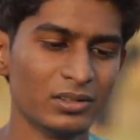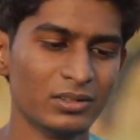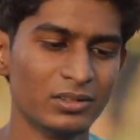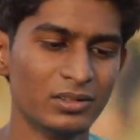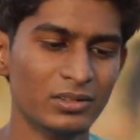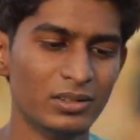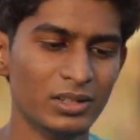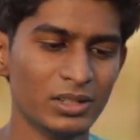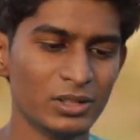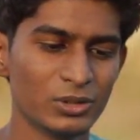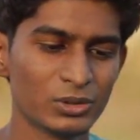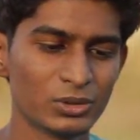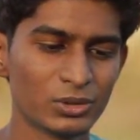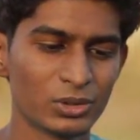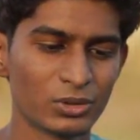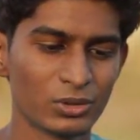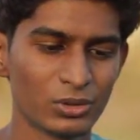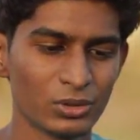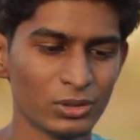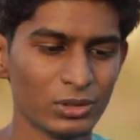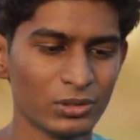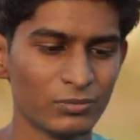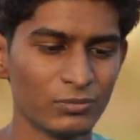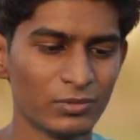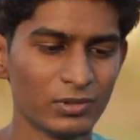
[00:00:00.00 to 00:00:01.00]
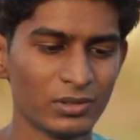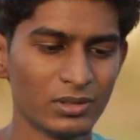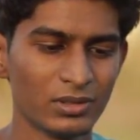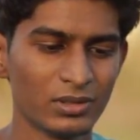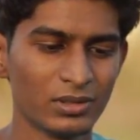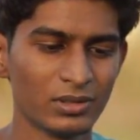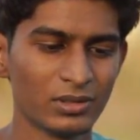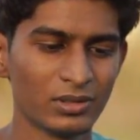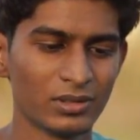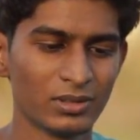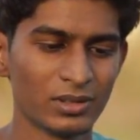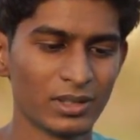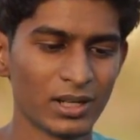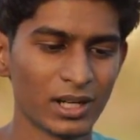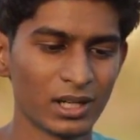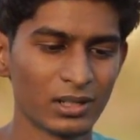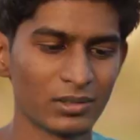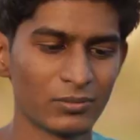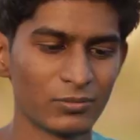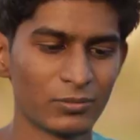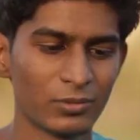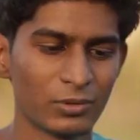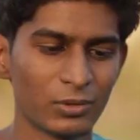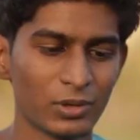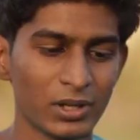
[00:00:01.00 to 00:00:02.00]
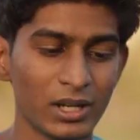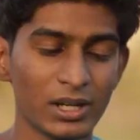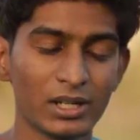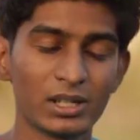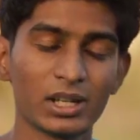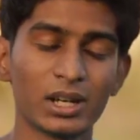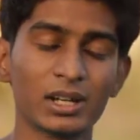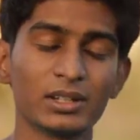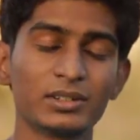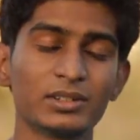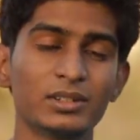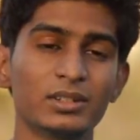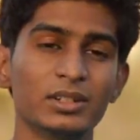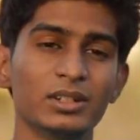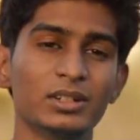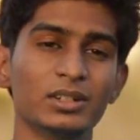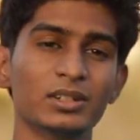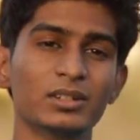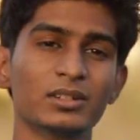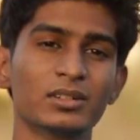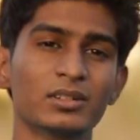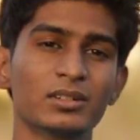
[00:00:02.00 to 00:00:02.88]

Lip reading: They used to roll that for 8 hours a day.